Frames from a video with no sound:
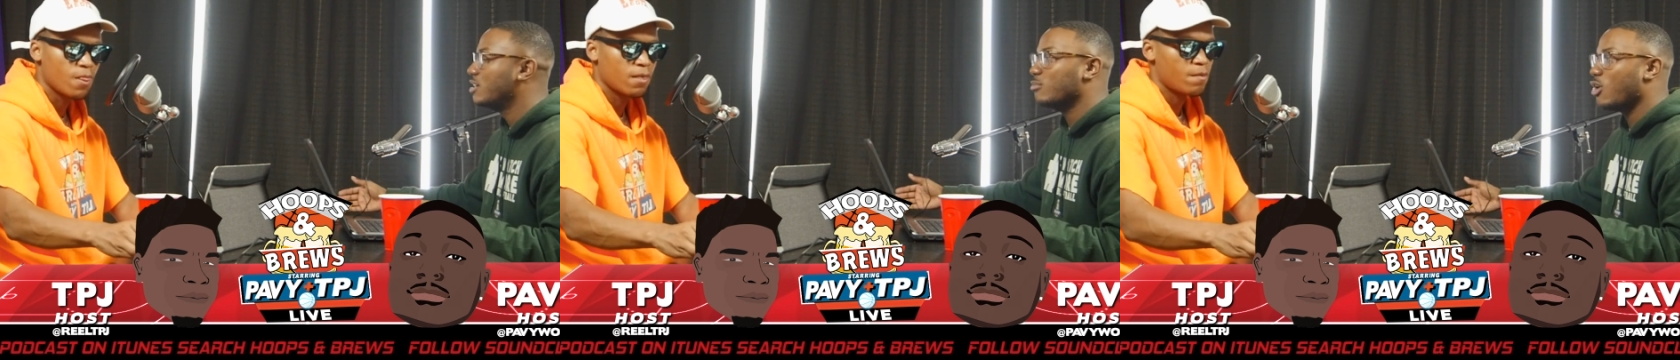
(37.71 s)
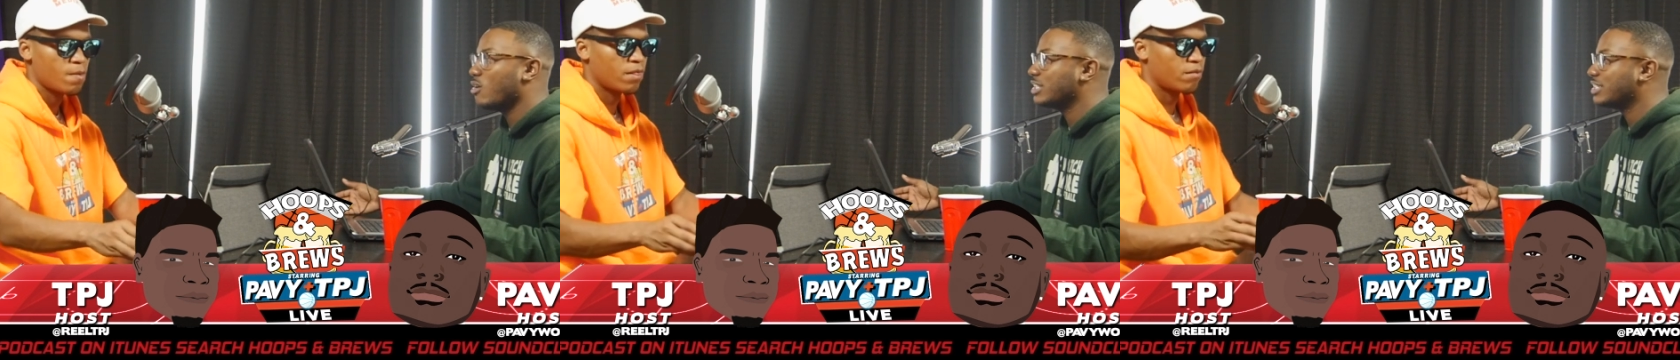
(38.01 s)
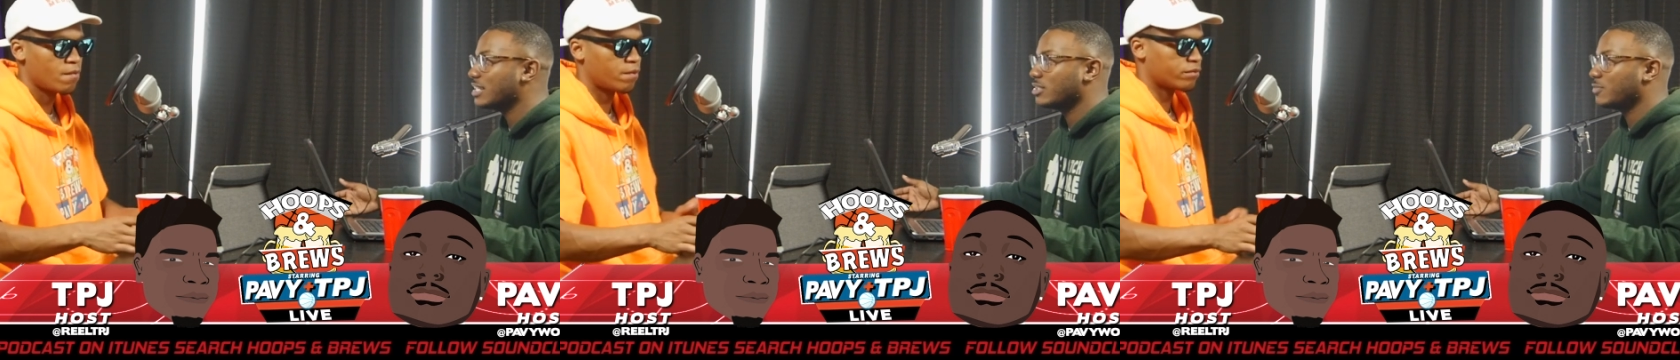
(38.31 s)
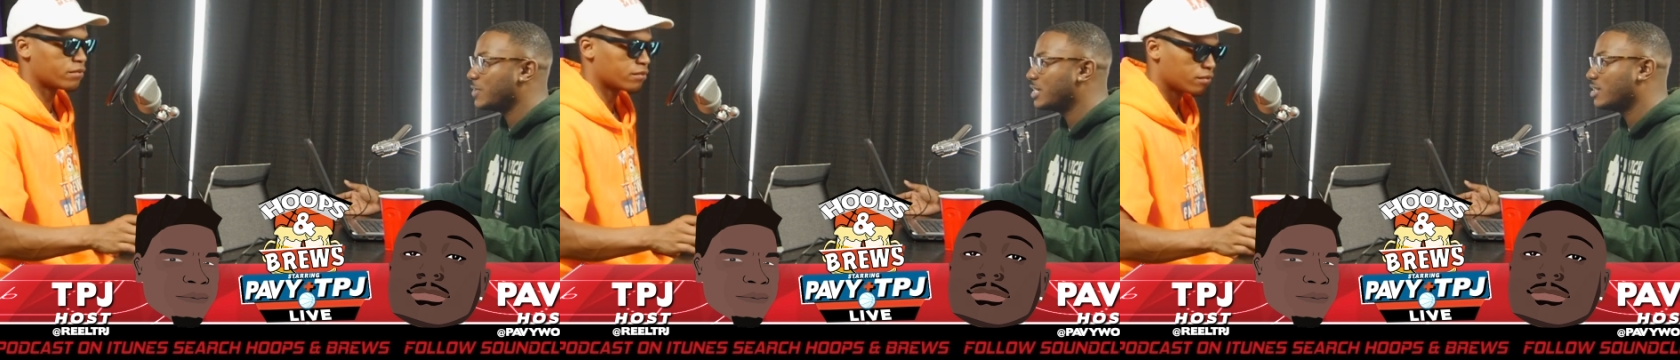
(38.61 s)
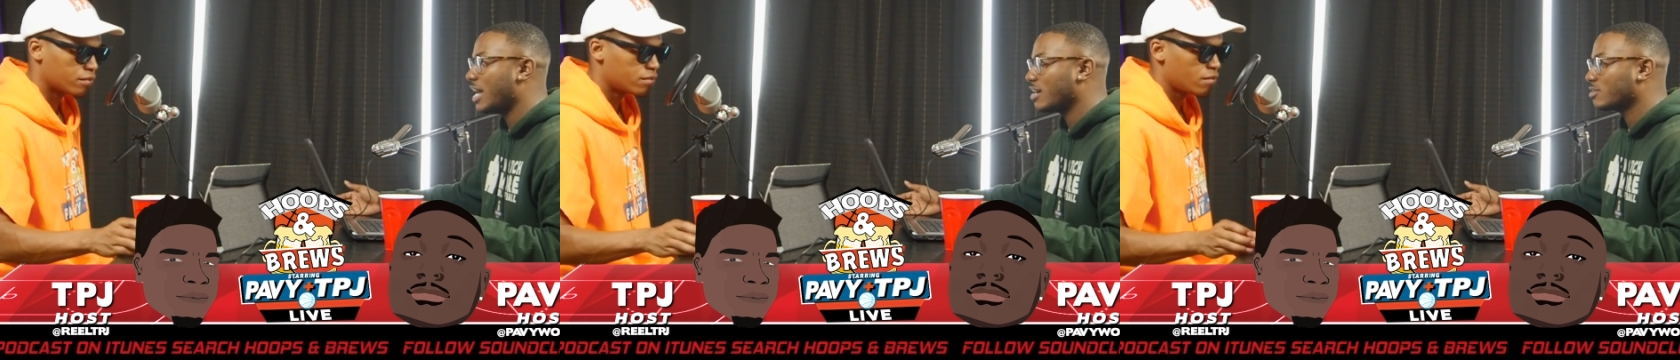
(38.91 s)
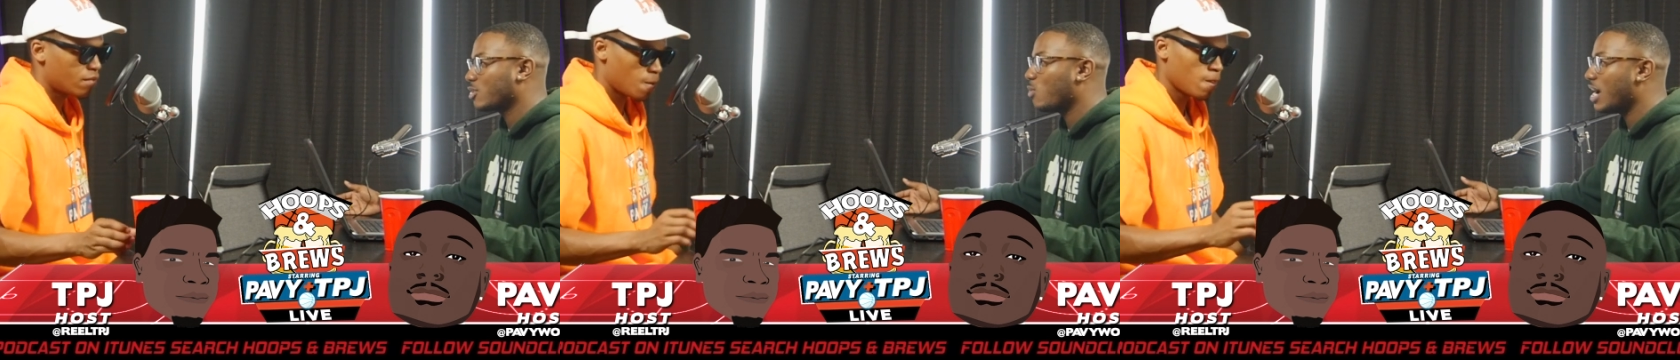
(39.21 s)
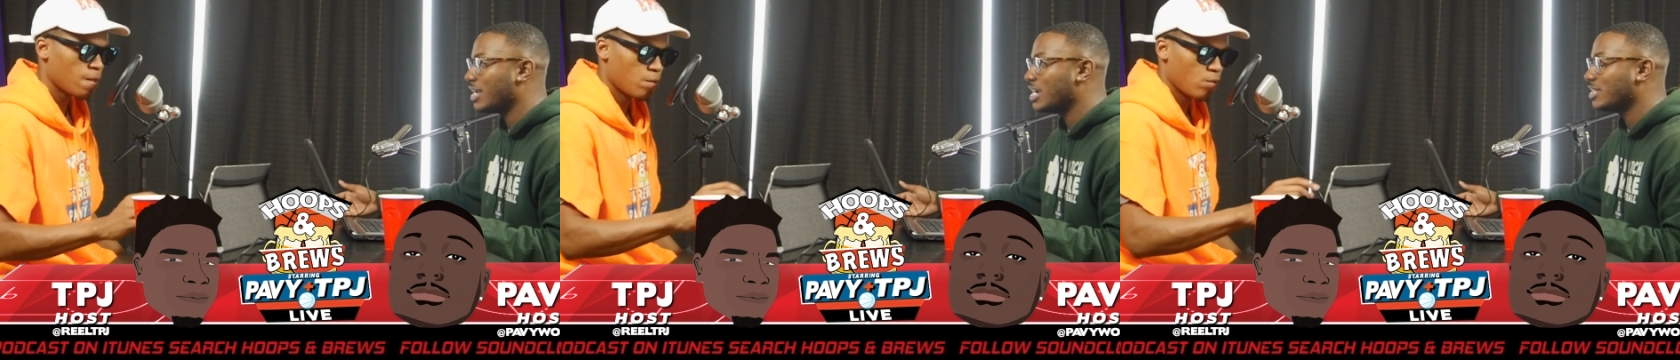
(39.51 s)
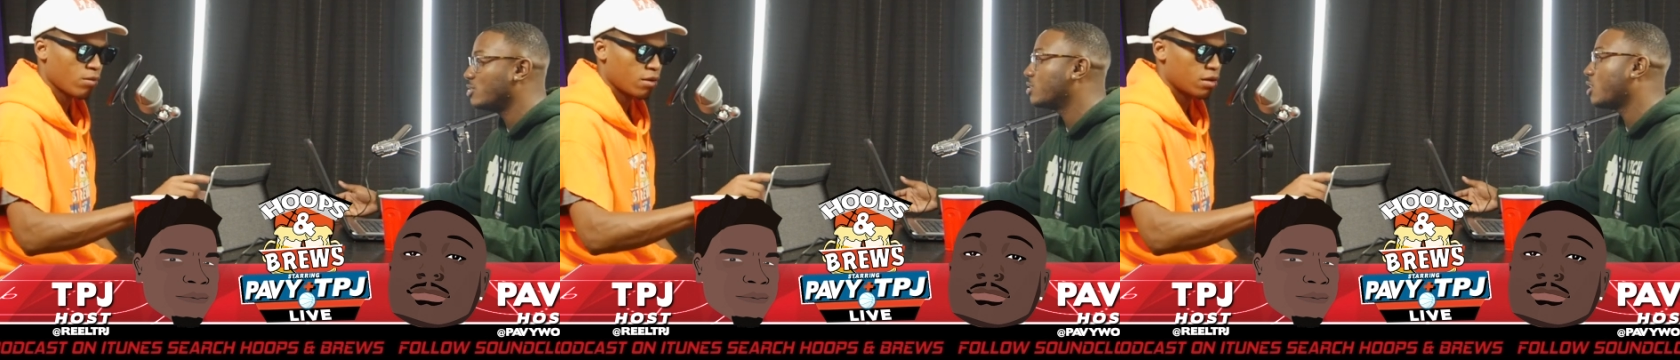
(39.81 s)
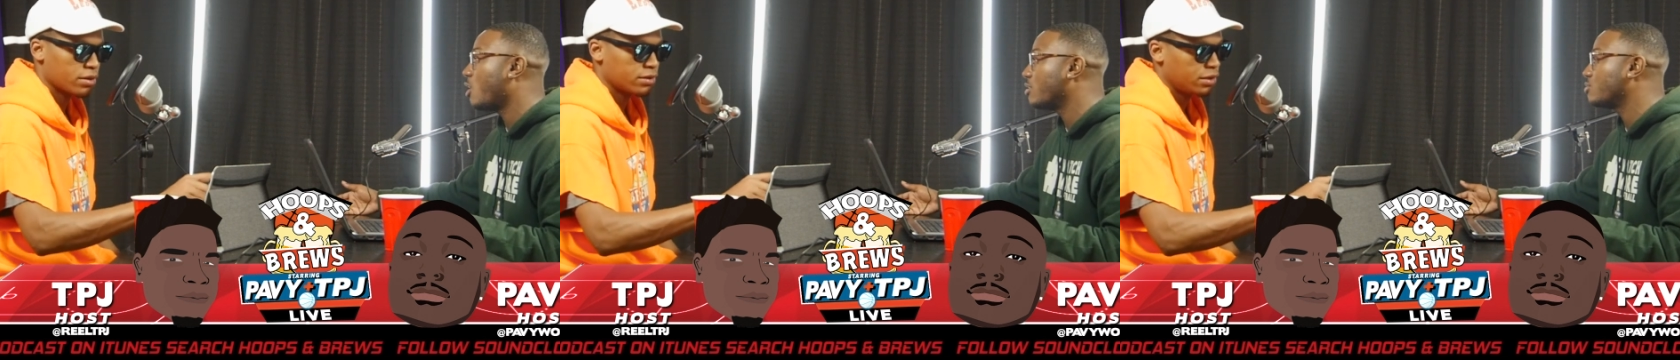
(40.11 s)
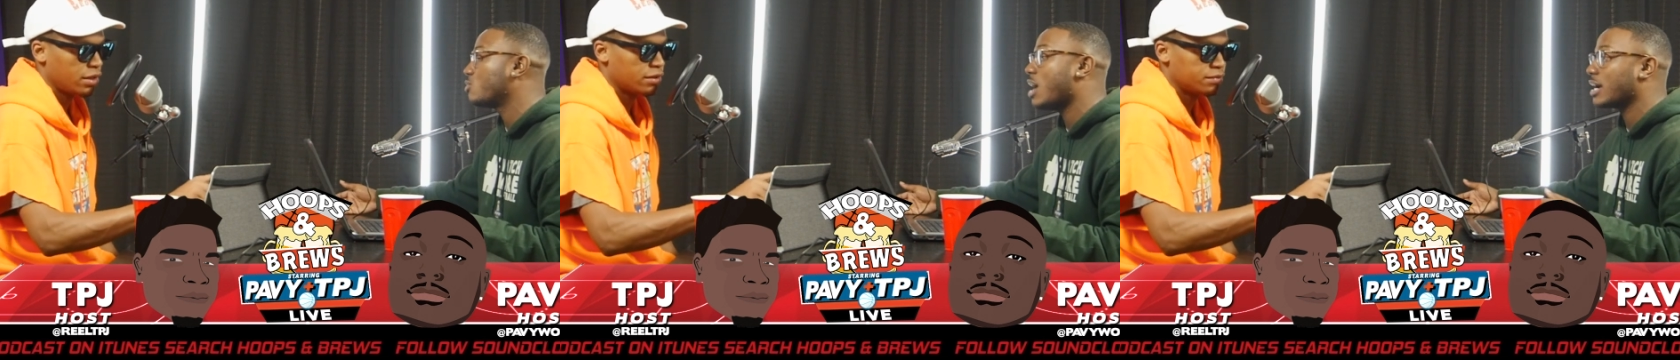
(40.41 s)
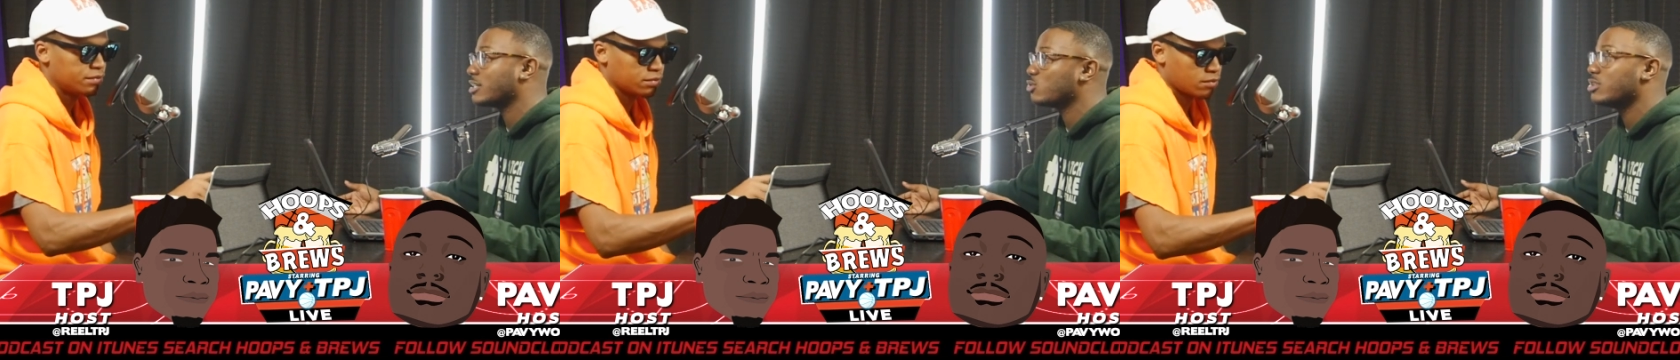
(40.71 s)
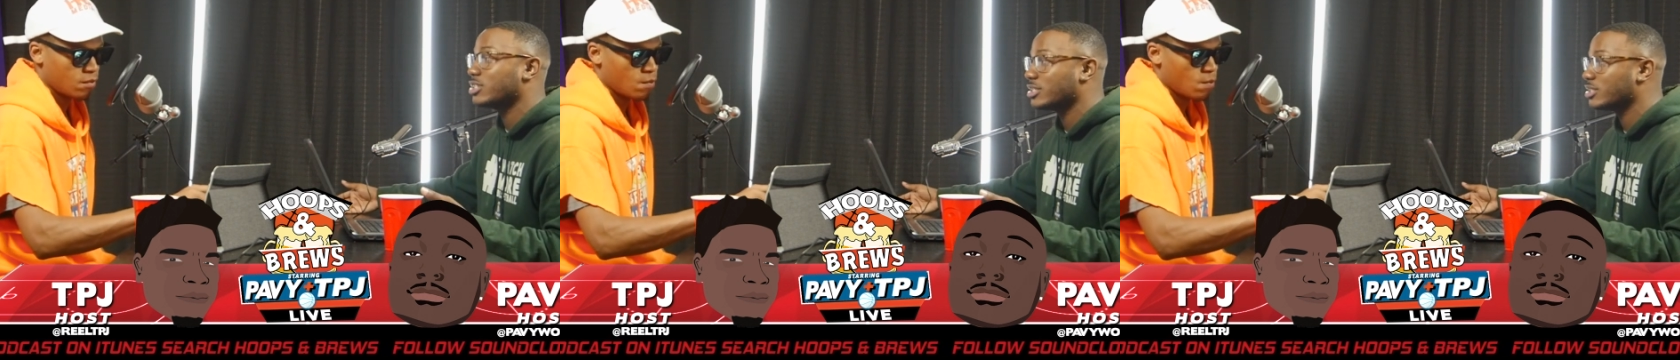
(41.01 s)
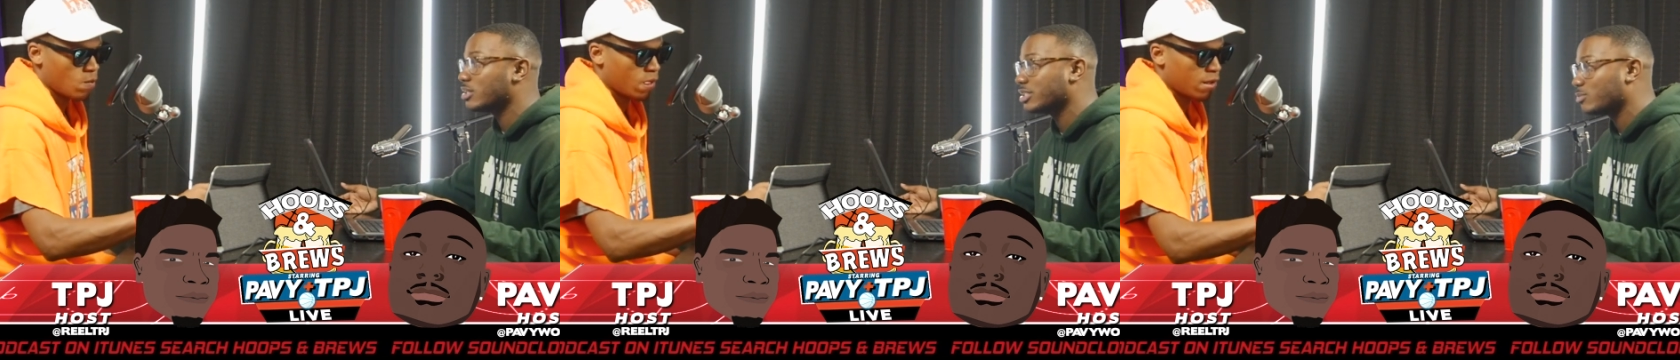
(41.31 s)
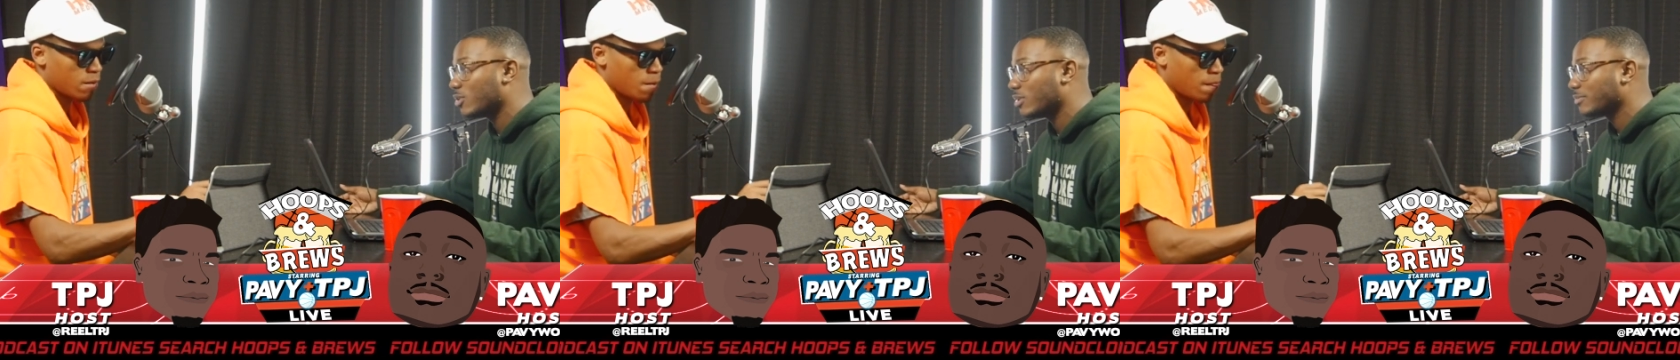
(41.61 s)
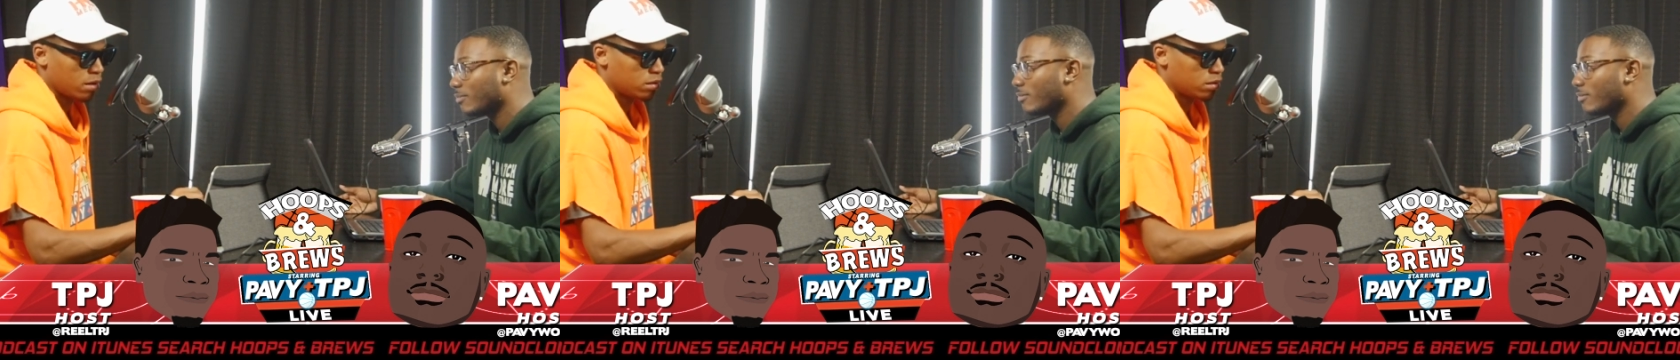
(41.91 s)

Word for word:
Speaker 1: DeMar is not the defender that Kawhi is, and you can argue Kawhi can score just as good as DeMar.